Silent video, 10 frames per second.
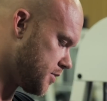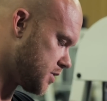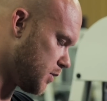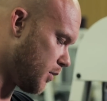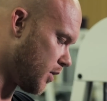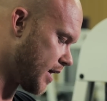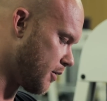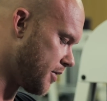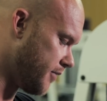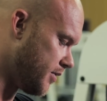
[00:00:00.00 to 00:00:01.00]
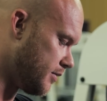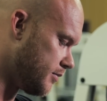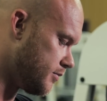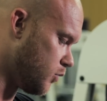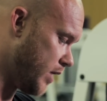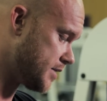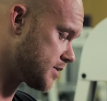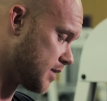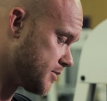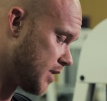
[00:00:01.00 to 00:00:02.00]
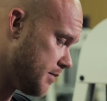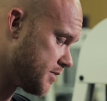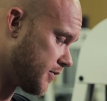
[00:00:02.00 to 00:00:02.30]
Should we work out with heavy weights sometimes?